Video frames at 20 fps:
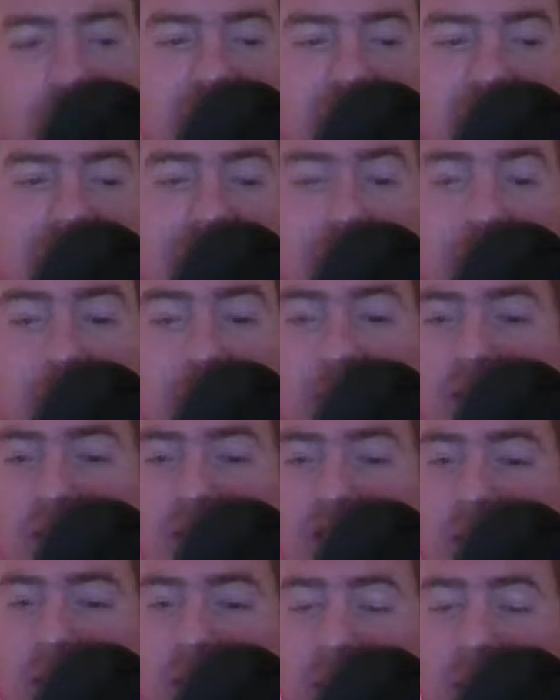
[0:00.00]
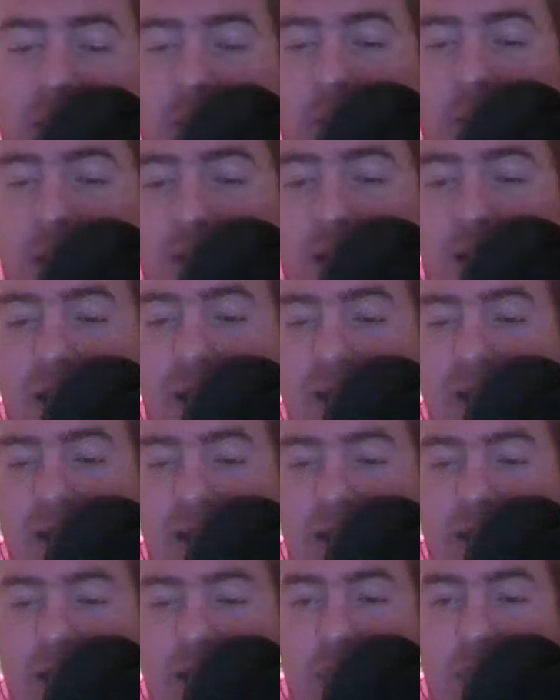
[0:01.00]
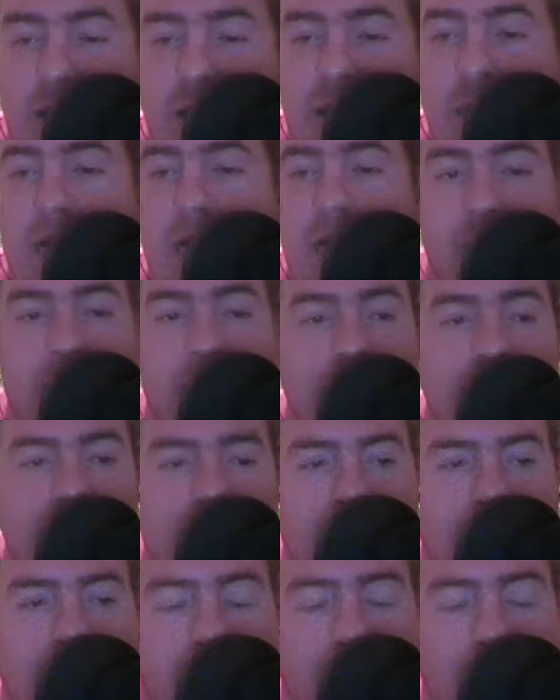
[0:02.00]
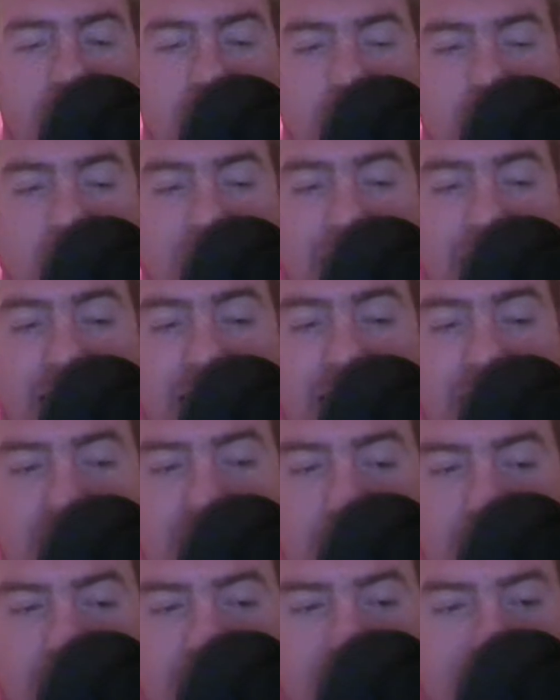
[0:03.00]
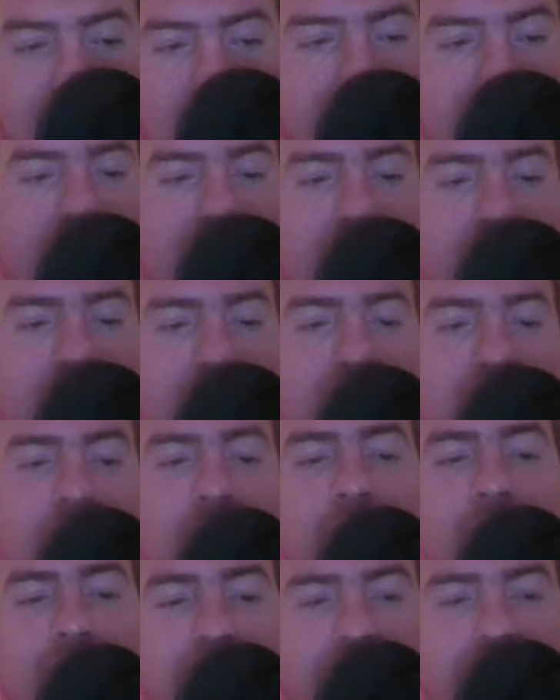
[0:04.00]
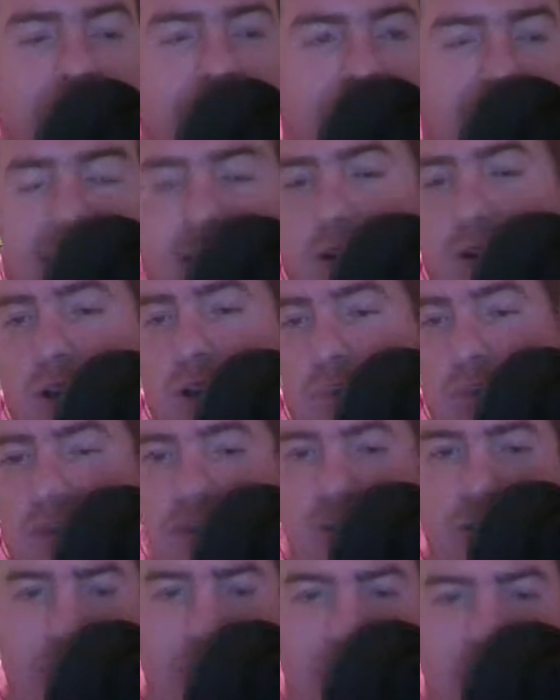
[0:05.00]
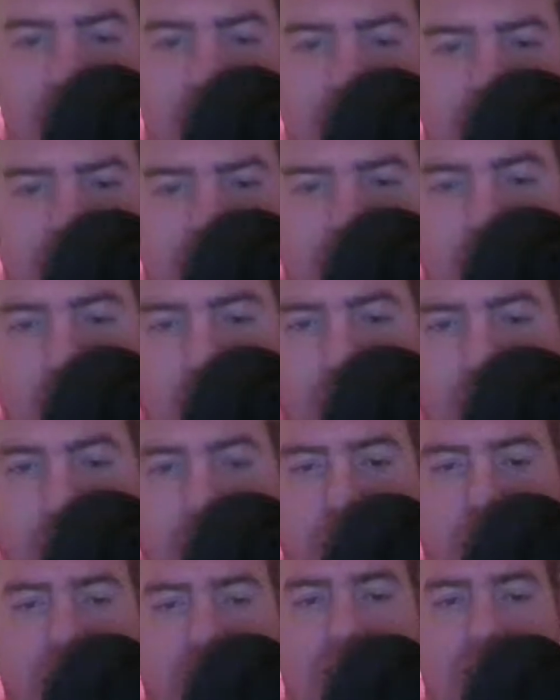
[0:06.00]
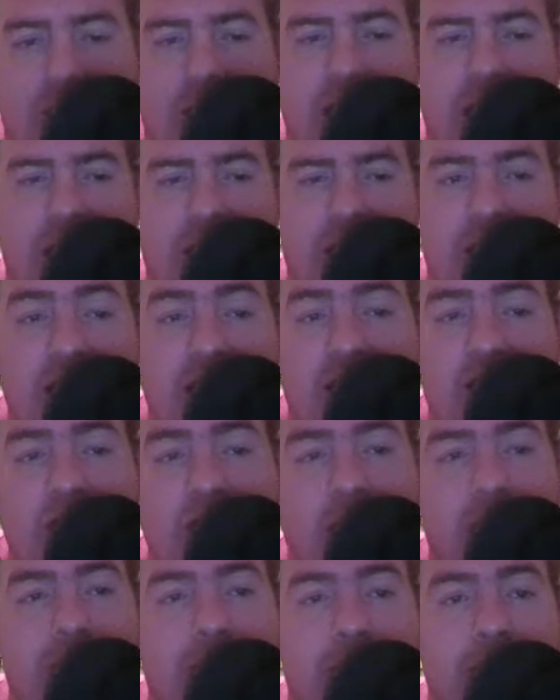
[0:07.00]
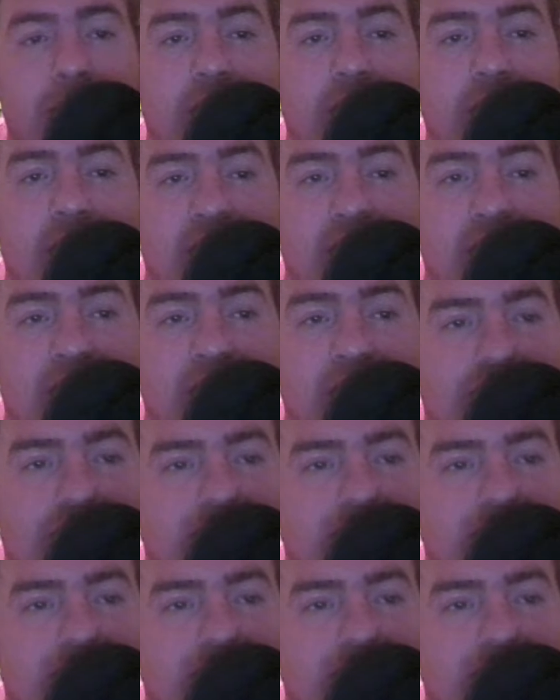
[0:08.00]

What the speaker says: Same here for me, man. And we will, of course, be back next week with another fire episode of the 1203. Thank y'all for listening.